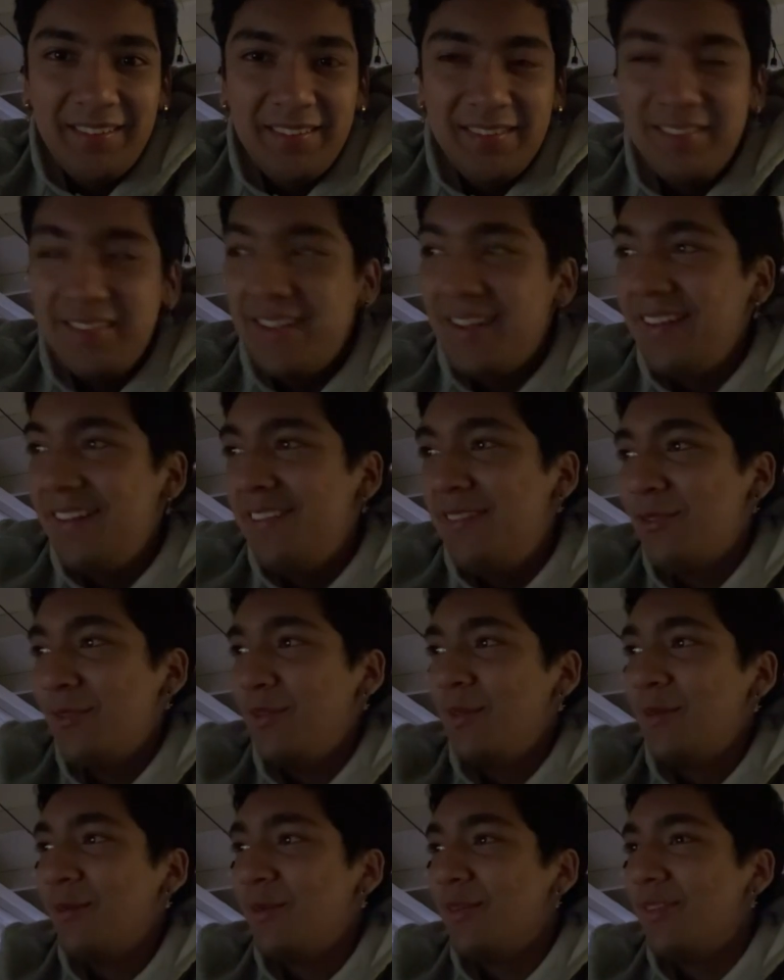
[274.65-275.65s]
Yeah, his
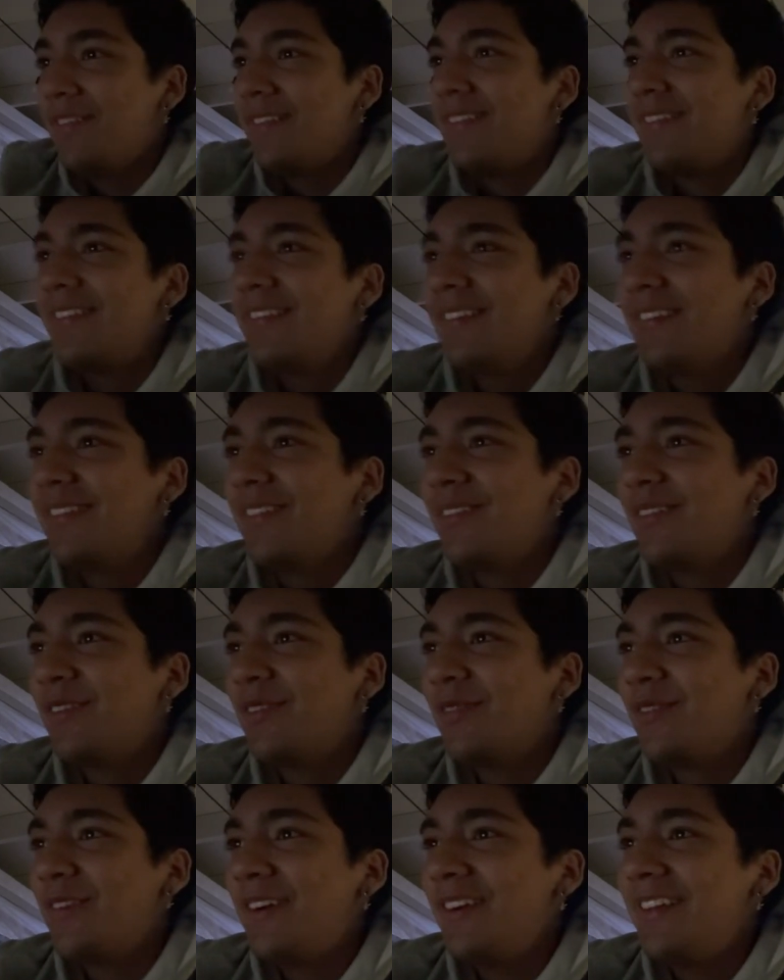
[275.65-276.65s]
Twitter was was
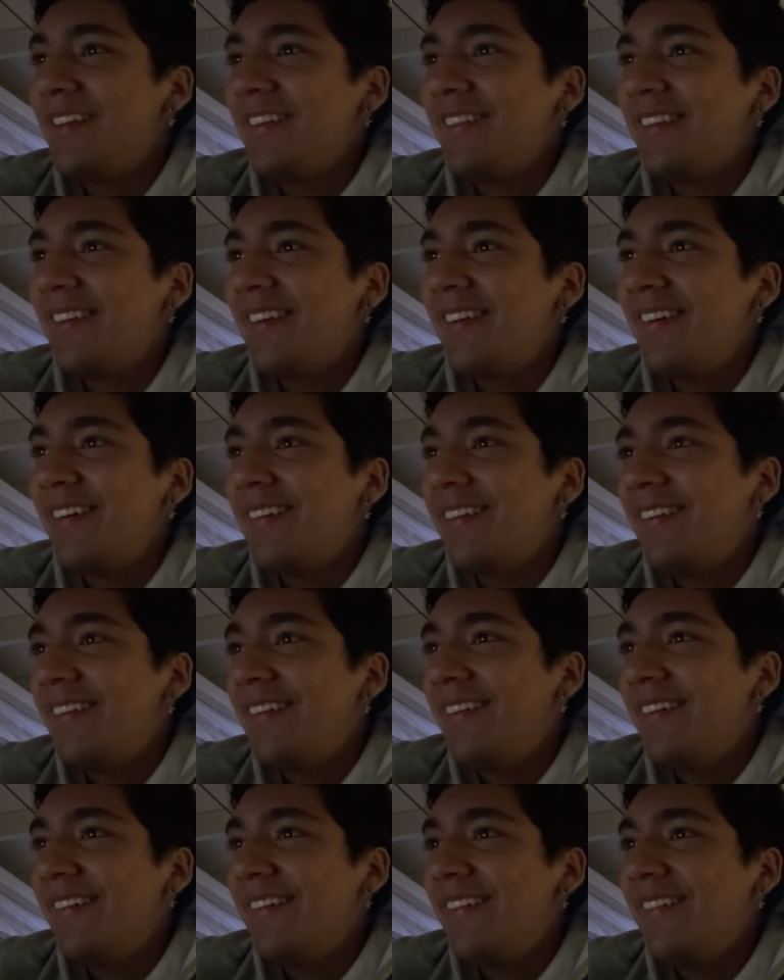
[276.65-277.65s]
funny as hell.
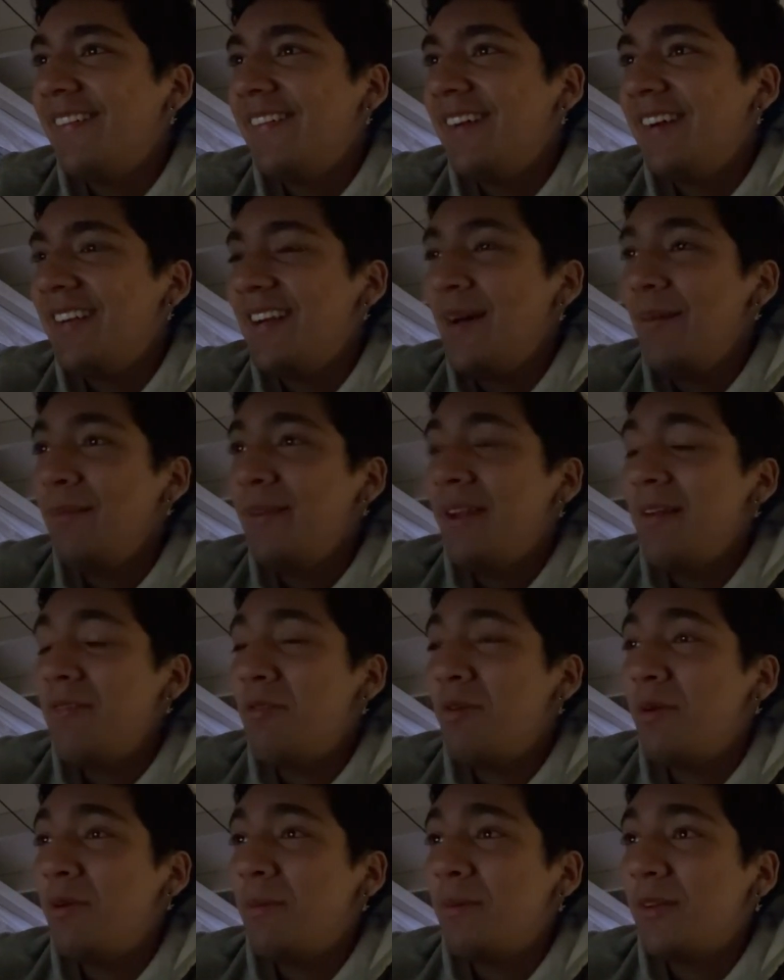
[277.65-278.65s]
And I'm
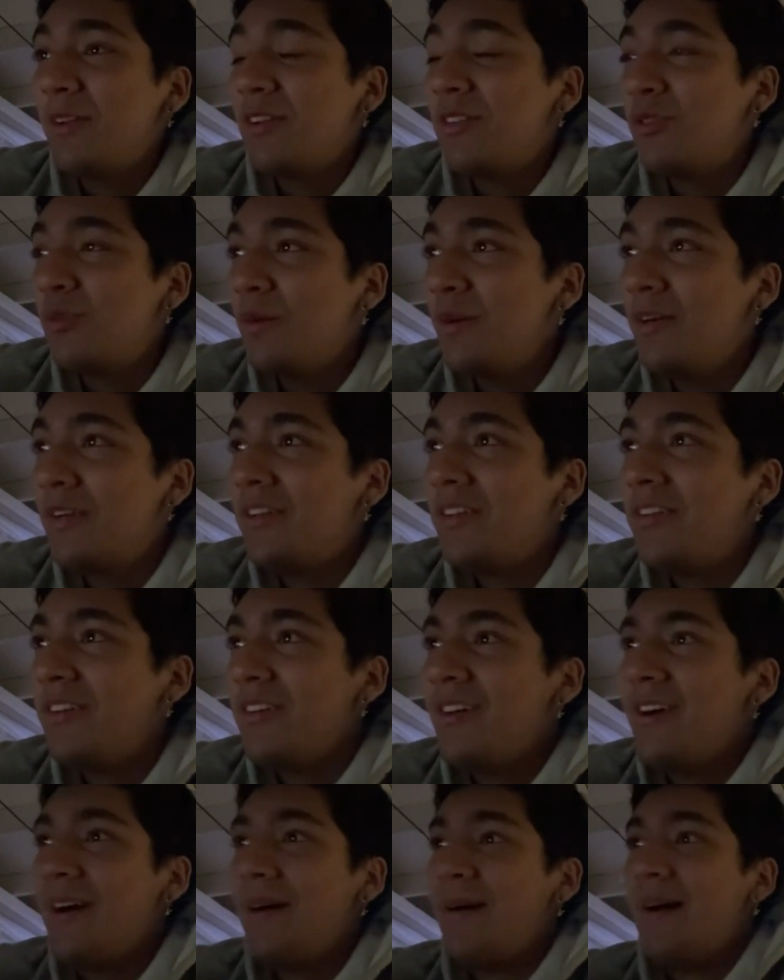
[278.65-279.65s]
never even on Twitter, you know.
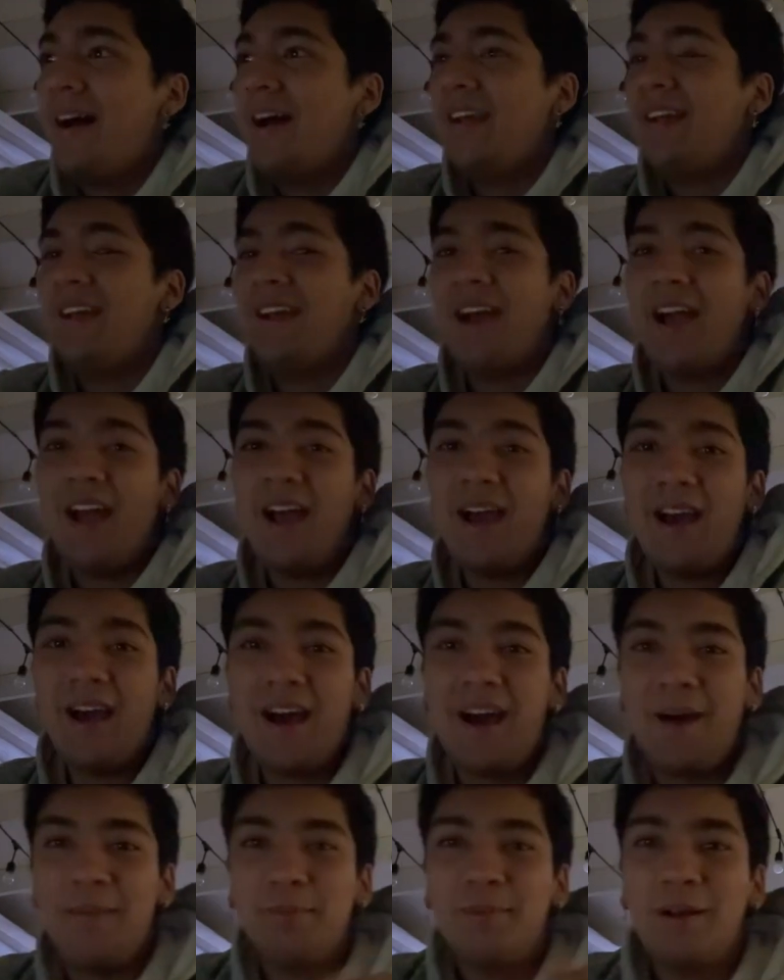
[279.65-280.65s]
I I
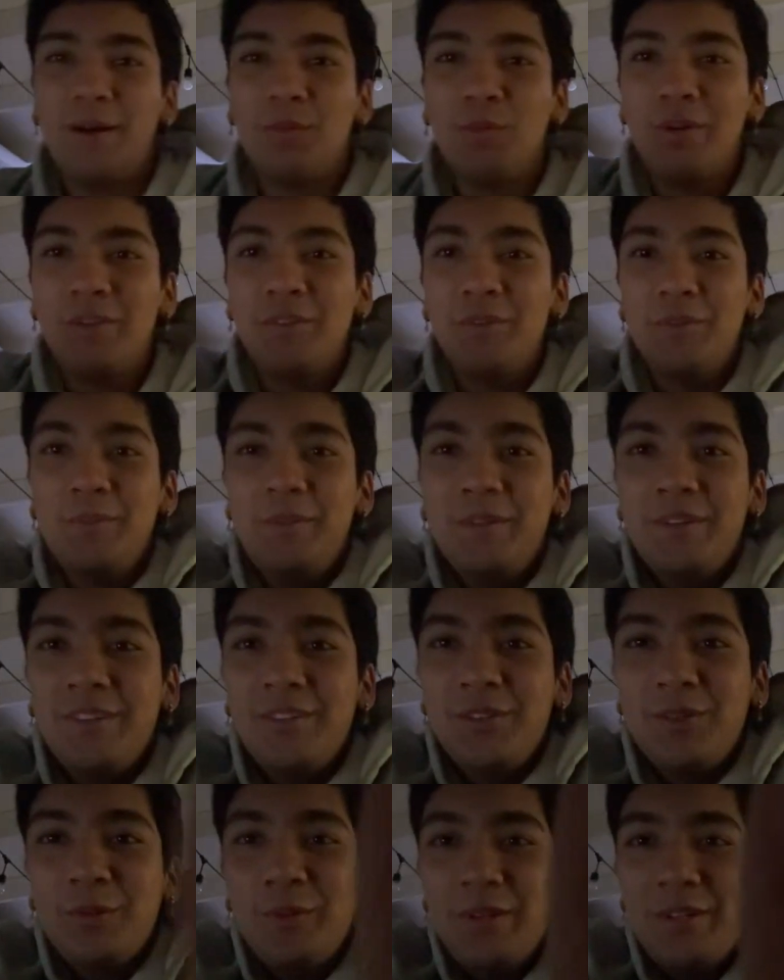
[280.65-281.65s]
I'm not one to be on
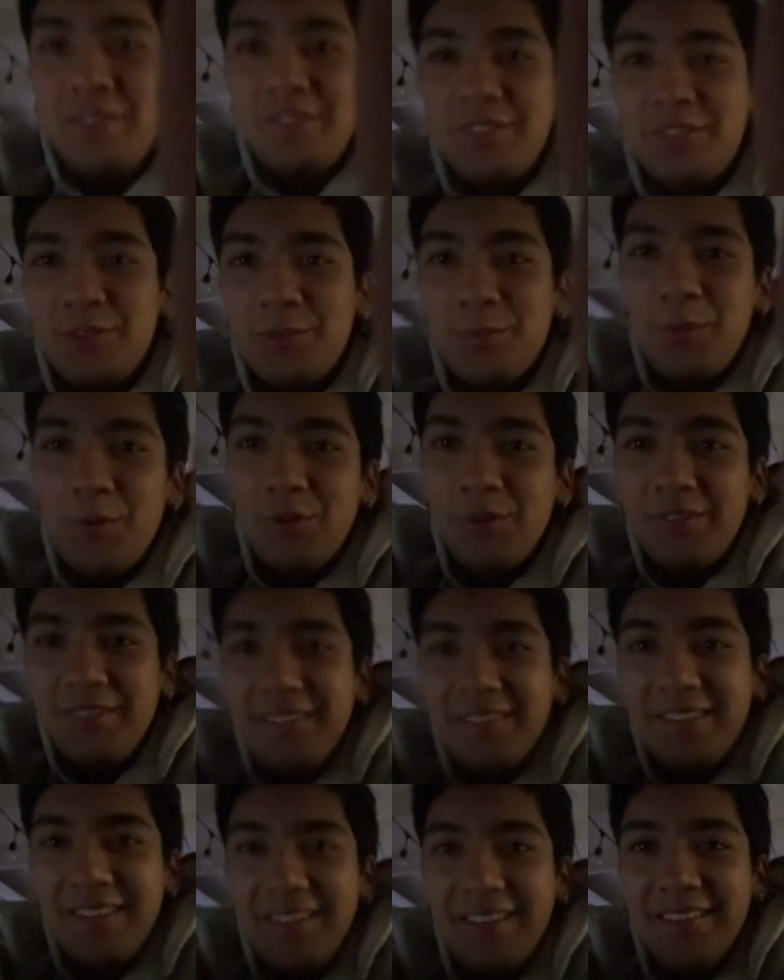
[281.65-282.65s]
Twitter just posting
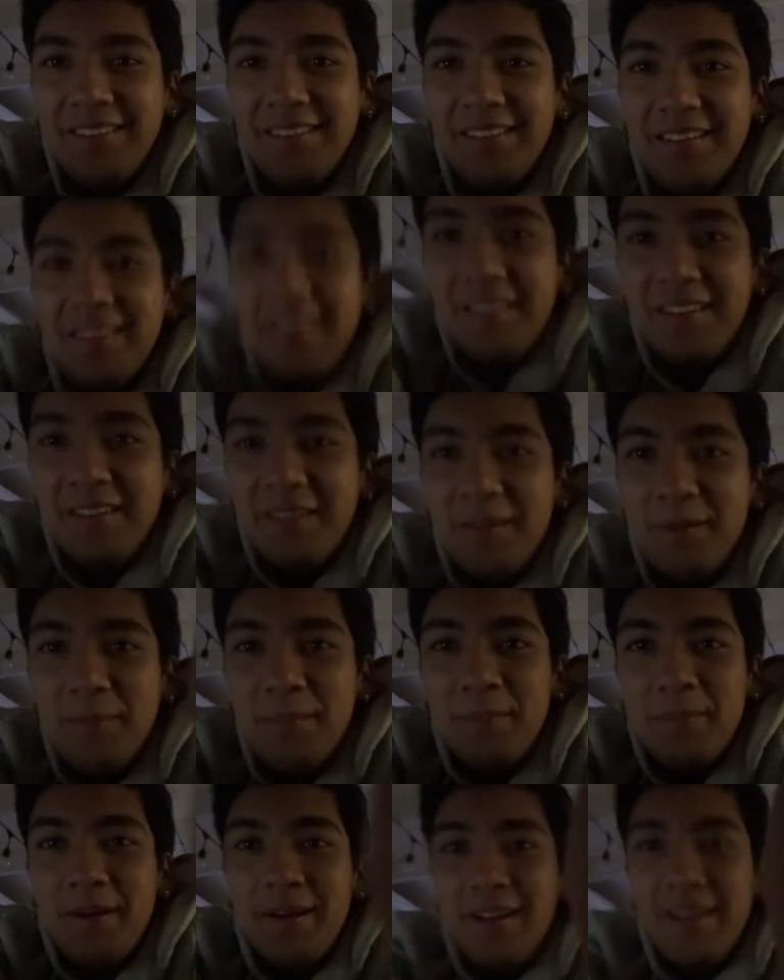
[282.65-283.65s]
things,
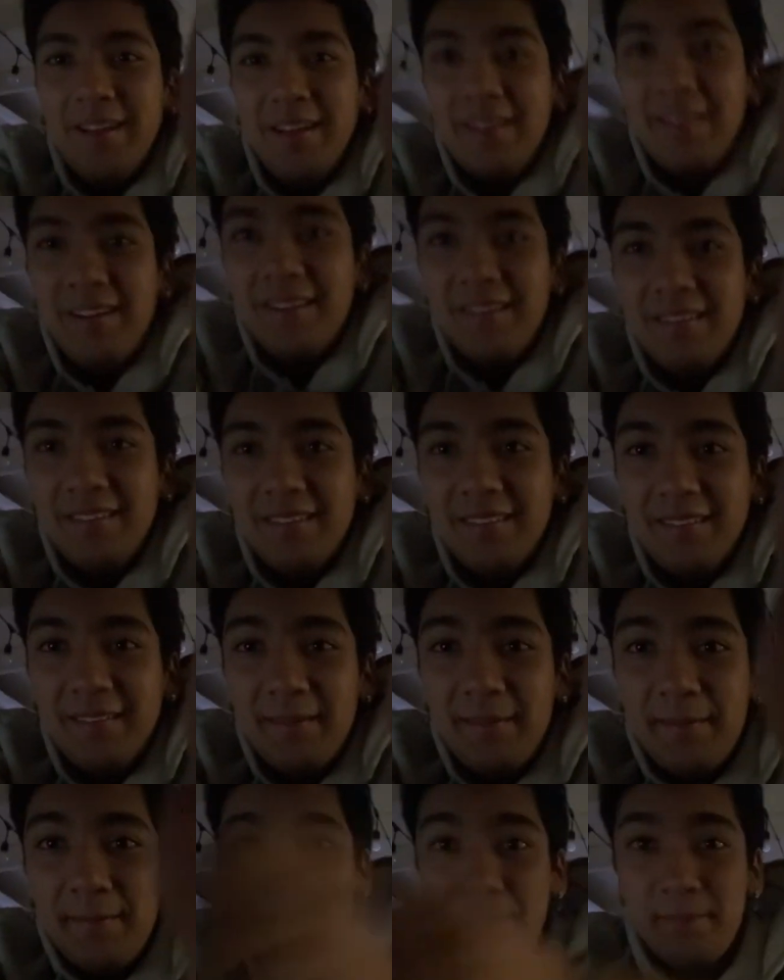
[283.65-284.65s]
but
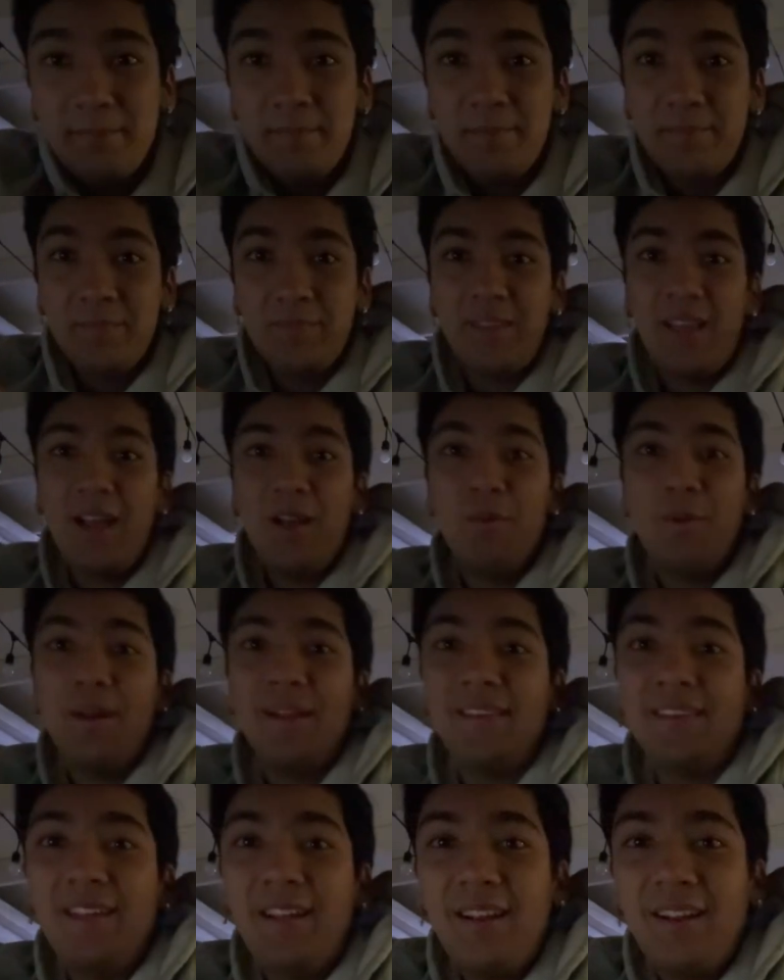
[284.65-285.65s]
that
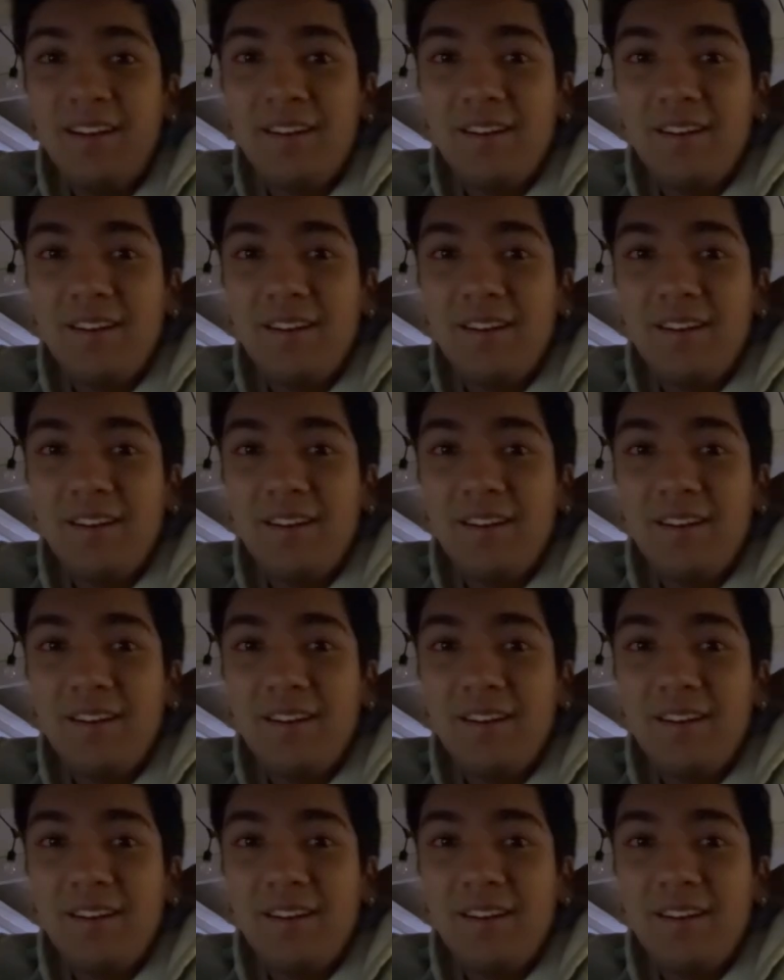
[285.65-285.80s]
right there.